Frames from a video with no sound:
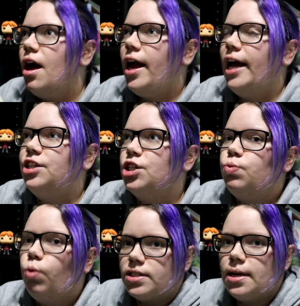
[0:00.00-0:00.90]
it
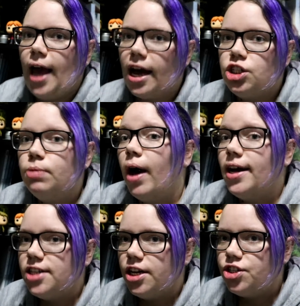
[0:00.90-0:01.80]
just wasn't catching my
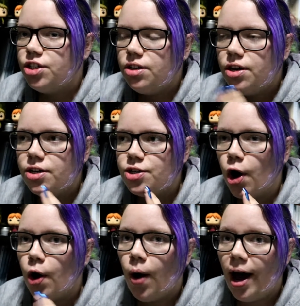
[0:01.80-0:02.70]
attention,
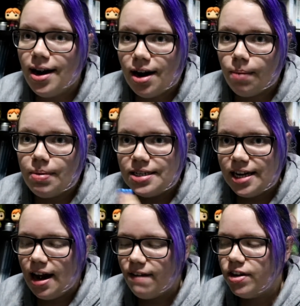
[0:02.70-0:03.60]
so I ended up
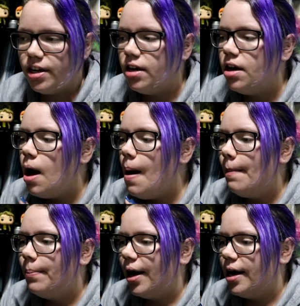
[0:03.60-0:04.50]
DNFing it,
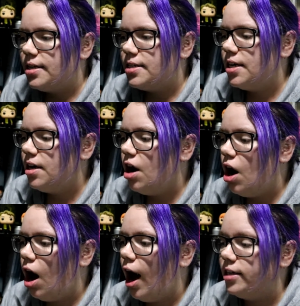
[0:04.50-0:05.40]
but
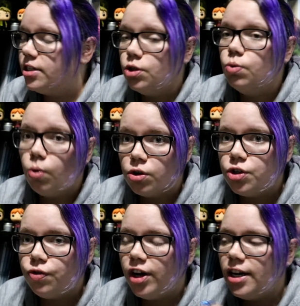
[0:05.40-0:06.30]
I still want
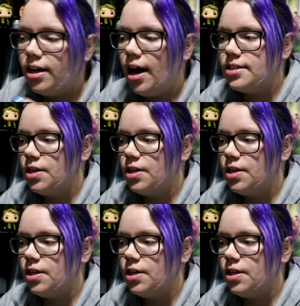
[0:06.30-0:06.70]
to read it, as